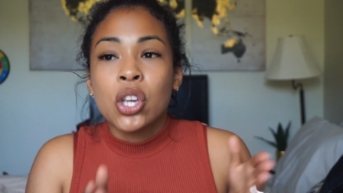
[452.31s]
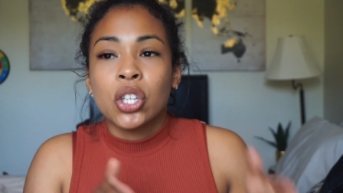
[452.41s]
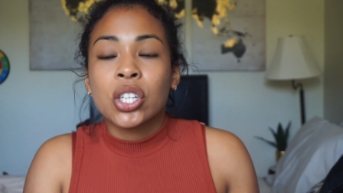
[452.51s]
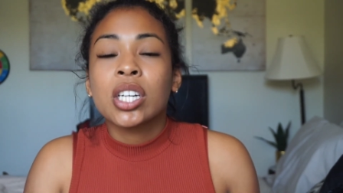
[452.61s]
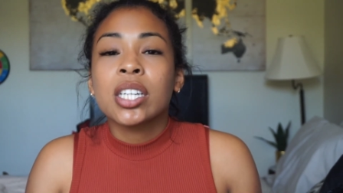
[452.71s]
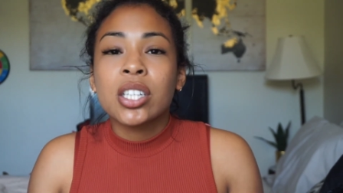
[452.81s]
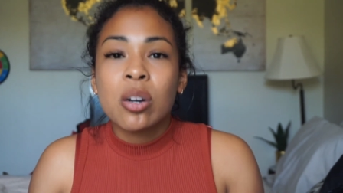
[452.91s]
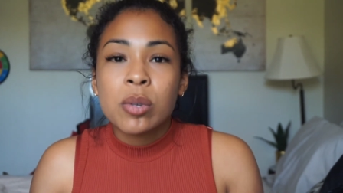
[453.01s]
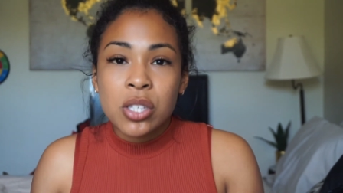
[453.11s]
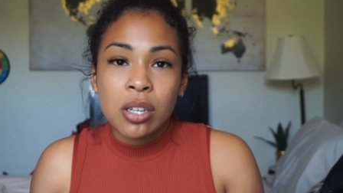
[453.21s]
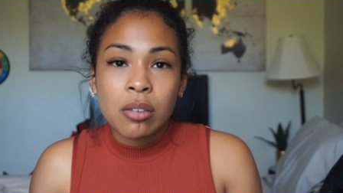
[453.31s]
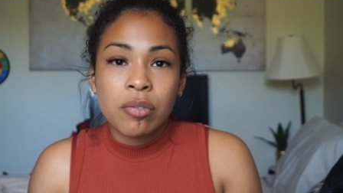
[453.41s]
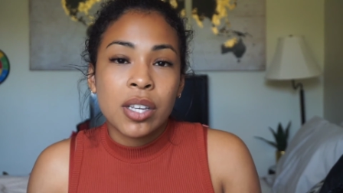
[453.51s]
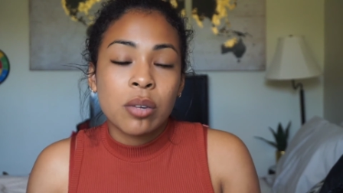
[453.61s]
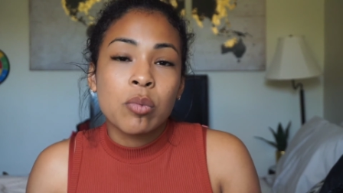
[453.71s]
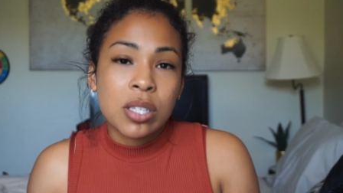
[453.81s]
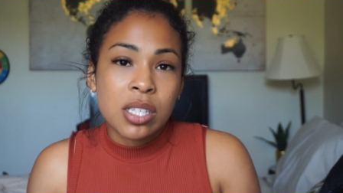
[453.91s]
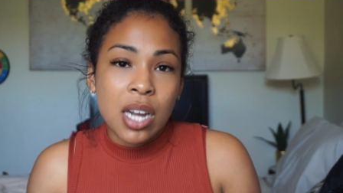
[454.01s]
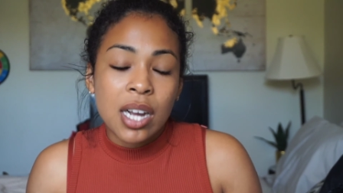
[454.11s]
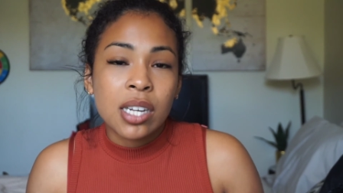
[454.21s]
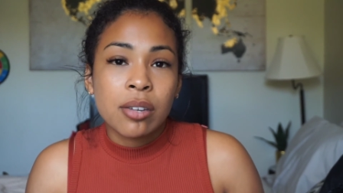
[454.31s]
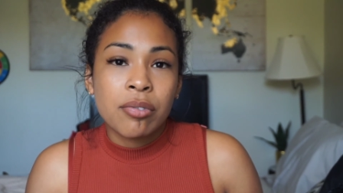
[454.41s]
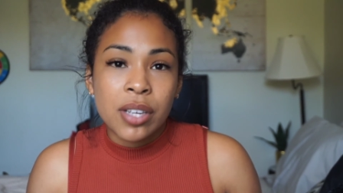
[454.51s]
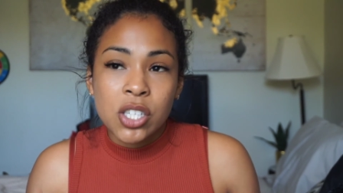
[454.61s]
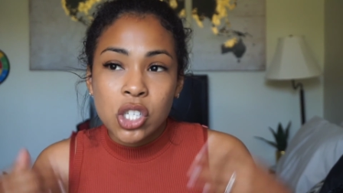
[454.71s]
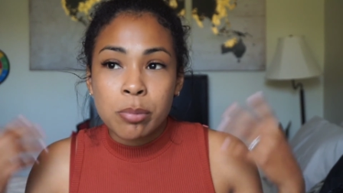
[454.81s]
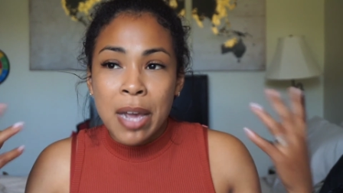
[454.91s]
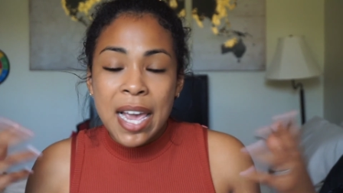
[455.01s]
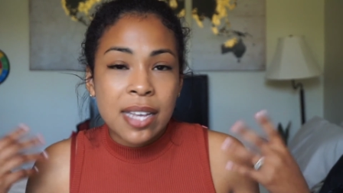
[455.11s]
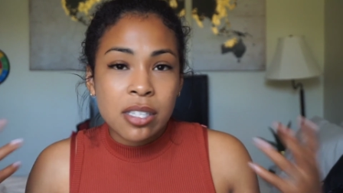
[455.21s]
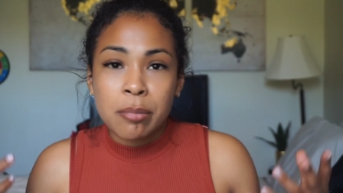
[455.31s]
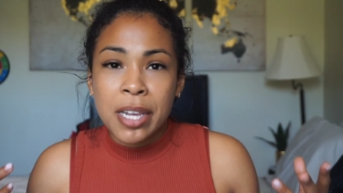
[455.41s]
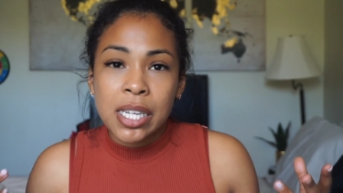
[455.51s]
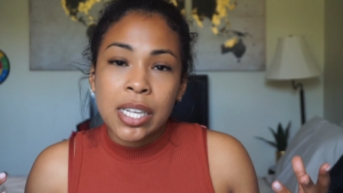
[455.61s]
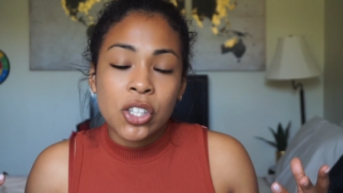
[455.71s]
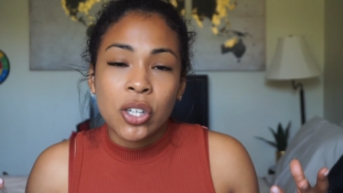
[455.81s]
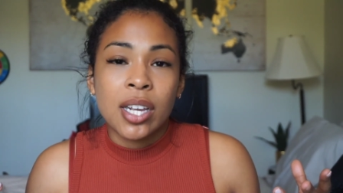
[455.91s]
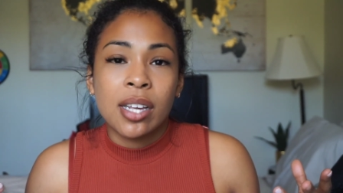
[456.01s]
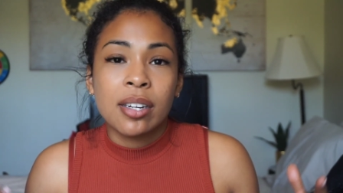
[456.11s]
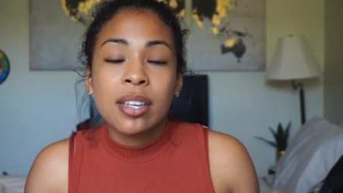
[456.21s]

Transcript: you're going to know what's going to fit and what's not going to fit just by estimating in your head.